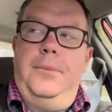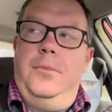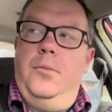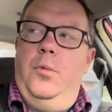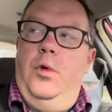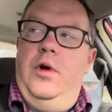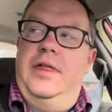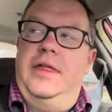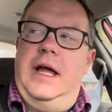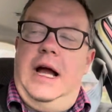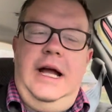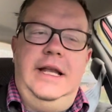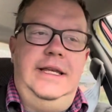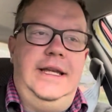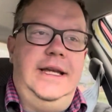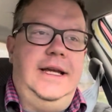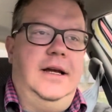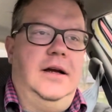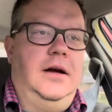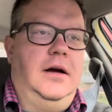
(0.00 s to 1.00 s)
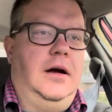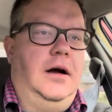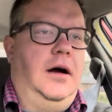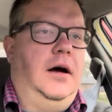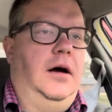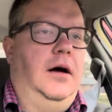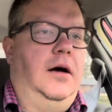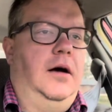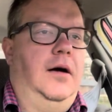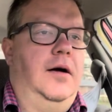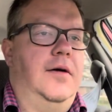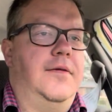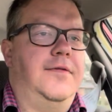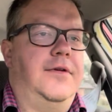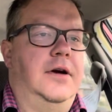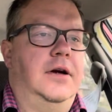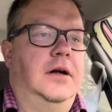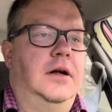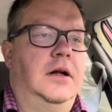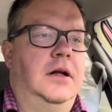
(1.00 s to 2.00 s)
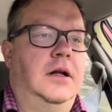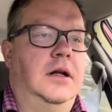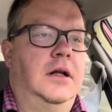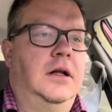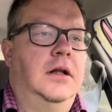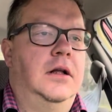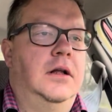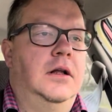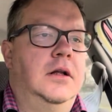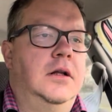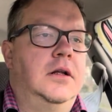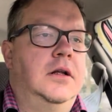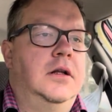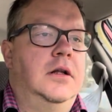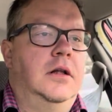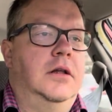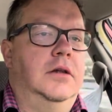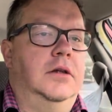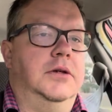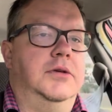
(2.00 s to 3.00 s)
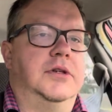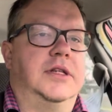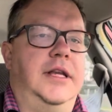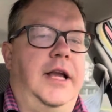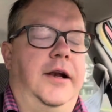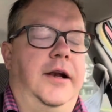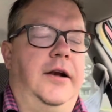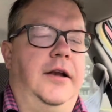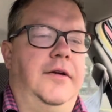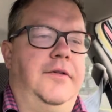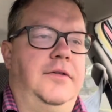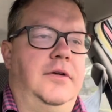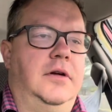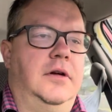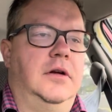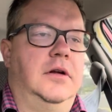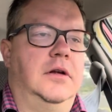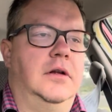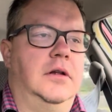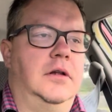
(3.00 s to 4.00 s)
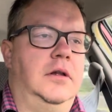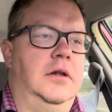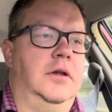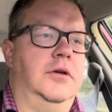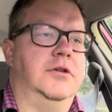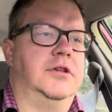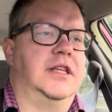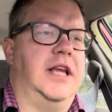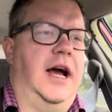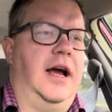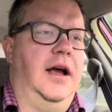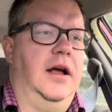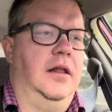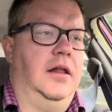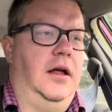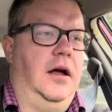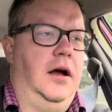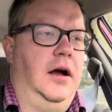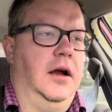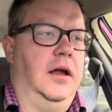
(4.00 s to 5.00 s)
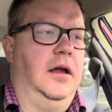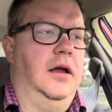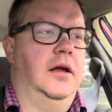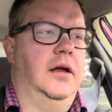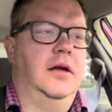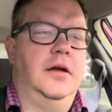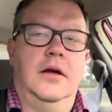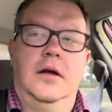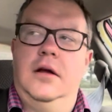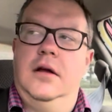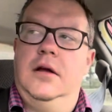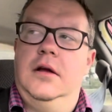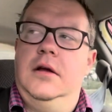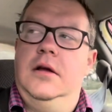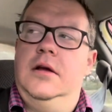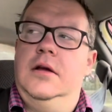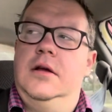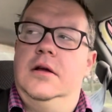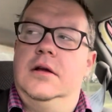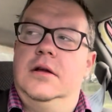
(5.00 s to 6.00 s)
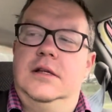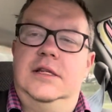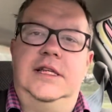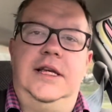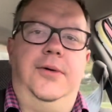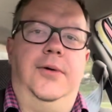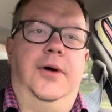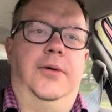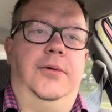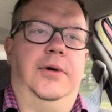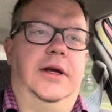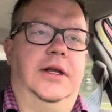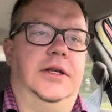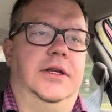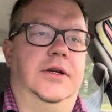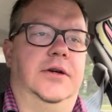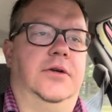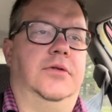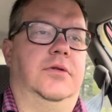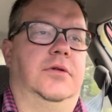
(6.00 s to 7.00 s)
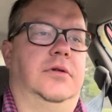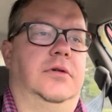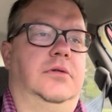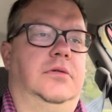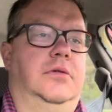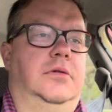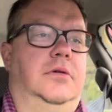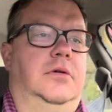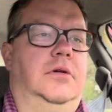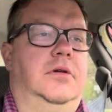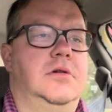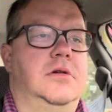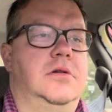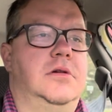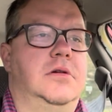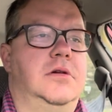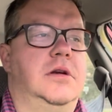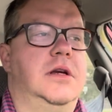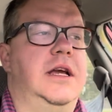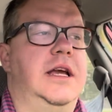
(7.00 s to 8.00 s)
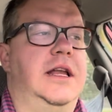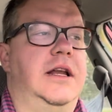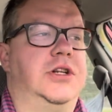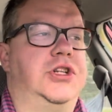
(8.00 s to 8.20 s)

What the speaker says: with the idea of loose narrative, loose dialogue, see what we could do in a